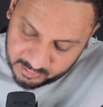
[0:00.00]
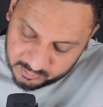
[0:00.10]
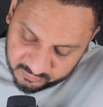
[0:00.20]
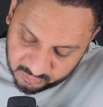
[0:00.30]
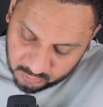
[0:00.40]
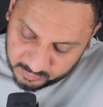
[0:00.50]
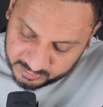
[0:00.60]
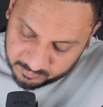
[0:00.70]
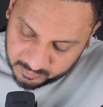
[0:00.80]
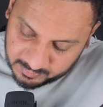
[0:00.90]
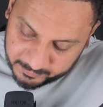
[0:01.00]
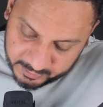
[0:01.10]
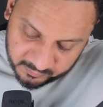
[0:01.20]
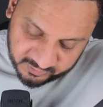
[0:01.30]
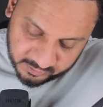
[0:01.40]
So lowering
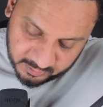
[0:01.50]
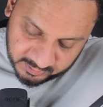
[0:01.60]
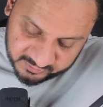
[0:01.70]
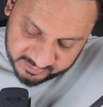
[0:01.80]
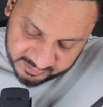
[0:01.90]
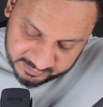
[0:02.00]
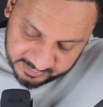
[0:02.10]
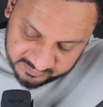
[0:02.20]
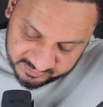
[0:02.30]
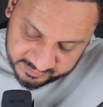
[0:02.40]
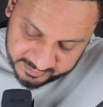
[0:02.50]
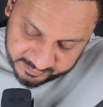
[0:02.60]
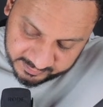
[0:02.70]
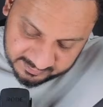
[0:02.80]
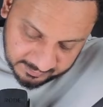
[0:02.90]
producer cost, increasing greater
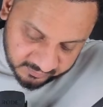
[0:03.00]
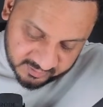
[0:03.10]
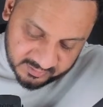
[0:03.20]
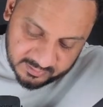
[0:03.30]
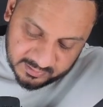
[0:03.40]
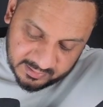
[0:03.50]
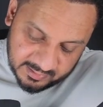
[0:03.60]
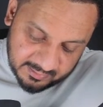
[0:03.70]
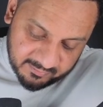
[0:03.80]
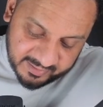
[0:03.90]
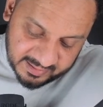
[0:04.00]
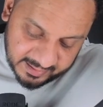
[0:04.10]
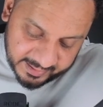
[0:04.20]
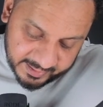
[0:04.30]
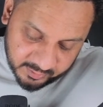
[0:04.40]
consumption, while
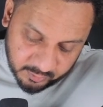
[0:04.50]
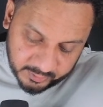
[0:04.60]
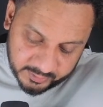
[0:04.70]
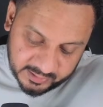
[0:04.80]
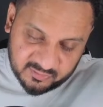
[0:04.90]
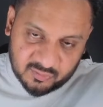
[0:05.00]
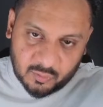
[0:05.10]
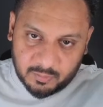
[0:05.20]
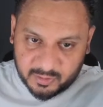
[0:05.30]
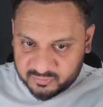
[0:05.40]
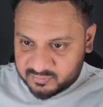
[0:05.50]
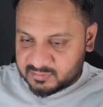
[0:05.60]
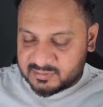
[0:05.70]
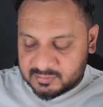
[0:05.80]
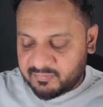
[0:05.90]
higher quantity sold, because
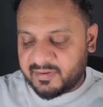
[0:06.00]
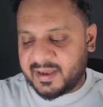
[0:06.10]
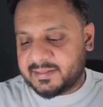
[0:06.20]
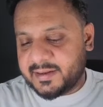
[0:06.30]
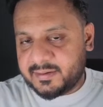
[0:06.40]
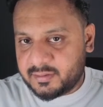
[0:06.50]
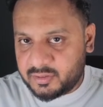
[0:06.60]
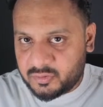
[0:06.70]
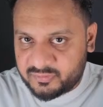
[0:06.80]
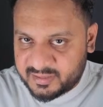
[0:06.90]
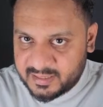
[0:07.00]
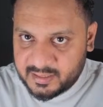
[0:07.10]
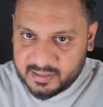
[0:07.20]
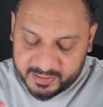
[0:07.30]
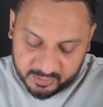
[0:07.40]
the fact that you're selling a
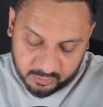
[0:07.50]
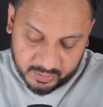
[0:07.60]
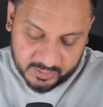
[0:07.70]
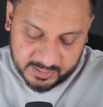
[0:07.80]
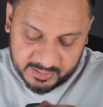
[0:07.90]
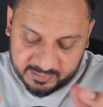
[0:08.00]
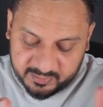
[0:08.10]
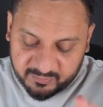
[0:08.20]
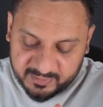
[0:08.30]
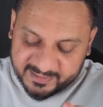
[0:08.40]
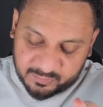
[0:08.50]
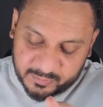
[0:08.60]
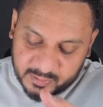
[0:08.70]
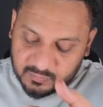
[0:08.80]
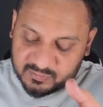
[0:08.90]
higher quantity, it reflects
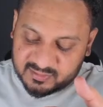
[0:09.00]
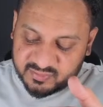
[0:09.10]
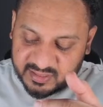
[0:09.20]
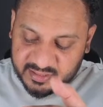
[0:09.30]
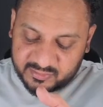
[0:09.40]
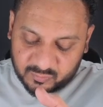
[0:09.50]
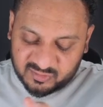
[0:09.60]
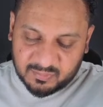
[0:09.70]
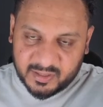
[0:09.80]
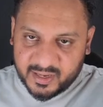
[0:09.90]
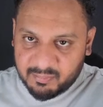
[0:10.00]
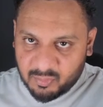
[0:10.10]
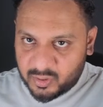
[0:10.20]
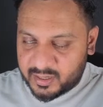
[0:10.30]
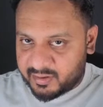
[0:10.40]
producers' willingness to supply
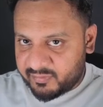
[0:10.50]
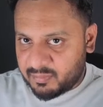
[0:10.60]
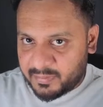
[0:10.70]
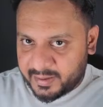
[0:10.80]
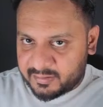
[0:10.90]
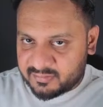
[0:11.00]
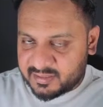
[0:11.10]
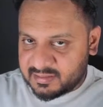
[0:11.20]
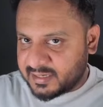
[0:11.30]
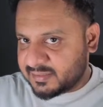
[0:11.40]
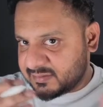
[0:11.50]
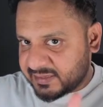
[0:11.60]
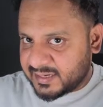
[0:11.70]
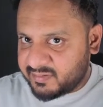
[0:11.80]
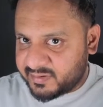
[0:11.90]
more at every price, and that is
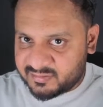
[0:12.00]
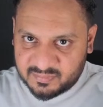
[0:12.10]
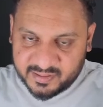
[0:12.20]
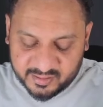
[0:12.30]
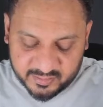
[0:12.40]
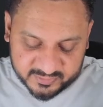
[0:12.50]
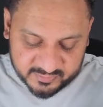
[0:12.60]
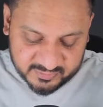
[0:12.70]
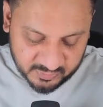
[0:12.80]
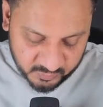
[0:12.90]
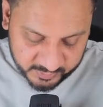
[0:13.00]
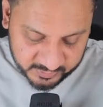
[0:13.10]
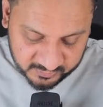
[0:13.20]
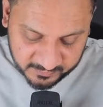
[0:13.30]
exactly where the supply curve shifts outwards.